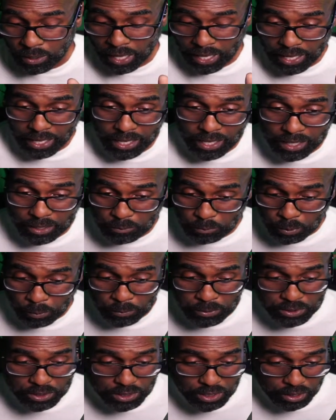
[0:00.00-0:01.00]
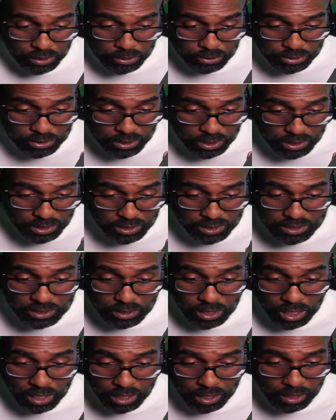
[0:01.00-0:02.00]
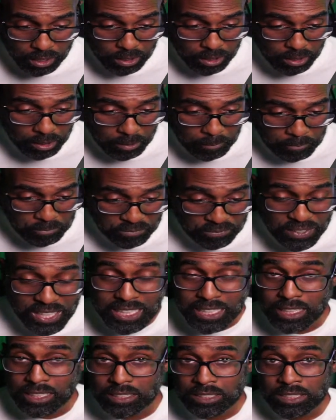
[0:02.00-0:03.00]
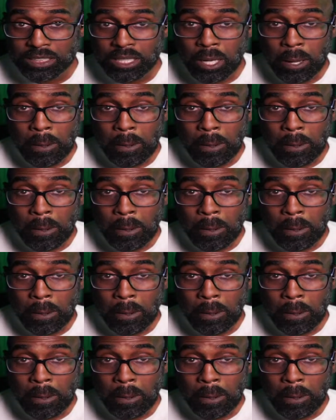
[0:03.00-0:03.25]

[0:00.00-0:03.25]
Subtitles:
and what was the other city, Phoenix,